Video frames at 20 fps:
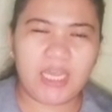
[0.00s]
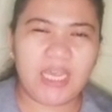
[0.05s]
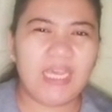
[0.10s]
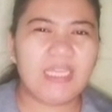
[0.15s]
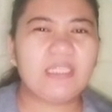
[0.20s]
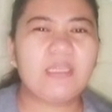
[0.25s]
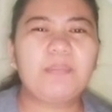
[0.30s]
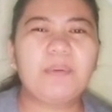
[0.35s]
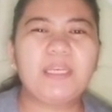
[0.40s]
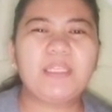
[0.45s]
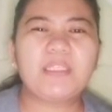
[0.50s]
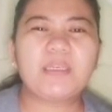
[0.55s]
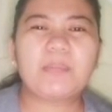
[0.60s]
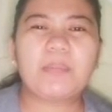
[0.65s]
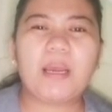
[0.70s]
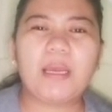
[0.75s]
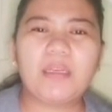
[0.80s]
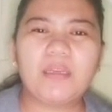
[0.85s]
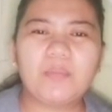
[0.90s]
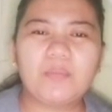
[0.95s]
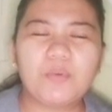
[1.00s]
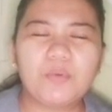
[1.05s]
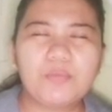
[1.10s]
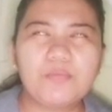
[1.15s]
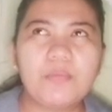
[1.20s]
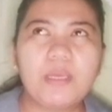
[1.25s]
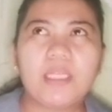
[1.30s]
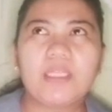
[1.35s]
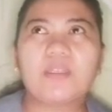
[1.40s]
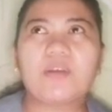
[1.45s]
It depends upon the
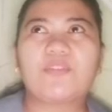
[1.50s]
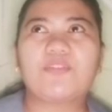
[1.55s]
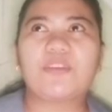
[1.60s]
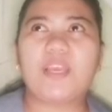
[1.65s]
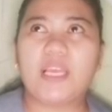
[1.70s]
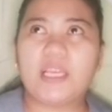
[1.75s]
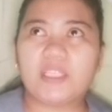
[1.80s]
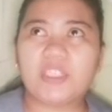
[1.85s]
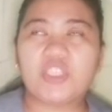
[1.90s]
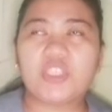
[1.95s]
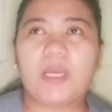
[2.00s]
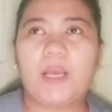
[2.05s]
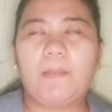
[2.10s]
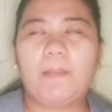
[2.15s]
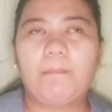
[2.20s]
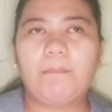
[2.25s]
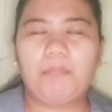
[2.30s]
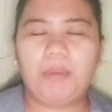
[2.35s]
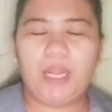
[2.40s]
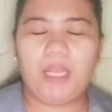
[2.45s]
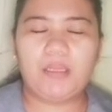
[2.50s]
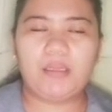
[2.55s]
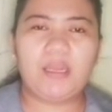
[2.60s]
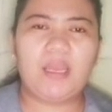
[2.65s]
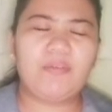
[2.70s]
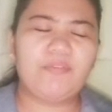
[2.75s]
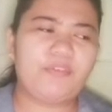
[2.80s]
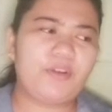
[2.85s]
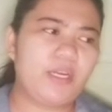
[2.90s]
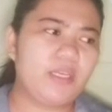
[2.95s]
movement of each plate.
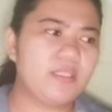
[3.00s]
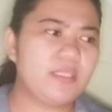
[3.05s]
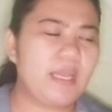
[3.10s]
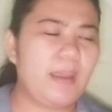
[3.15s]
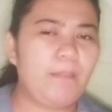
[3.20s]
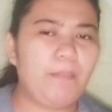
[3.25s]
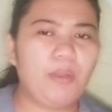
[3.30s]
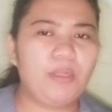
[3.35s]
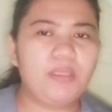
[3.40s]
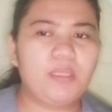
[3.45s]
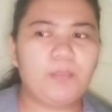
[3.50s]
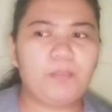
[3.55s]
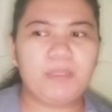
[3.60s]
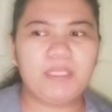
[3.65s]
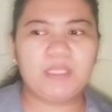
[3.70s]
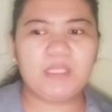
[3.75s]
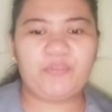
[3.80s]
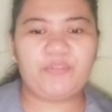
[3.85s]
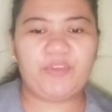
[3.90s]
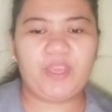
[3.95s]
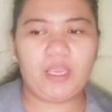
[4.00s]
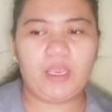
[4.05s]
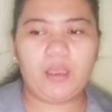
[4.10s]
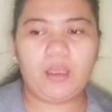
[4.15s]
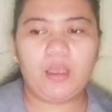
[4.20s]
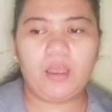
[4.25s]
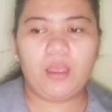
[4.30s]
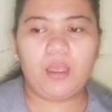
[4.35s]
Like for example, the Pacific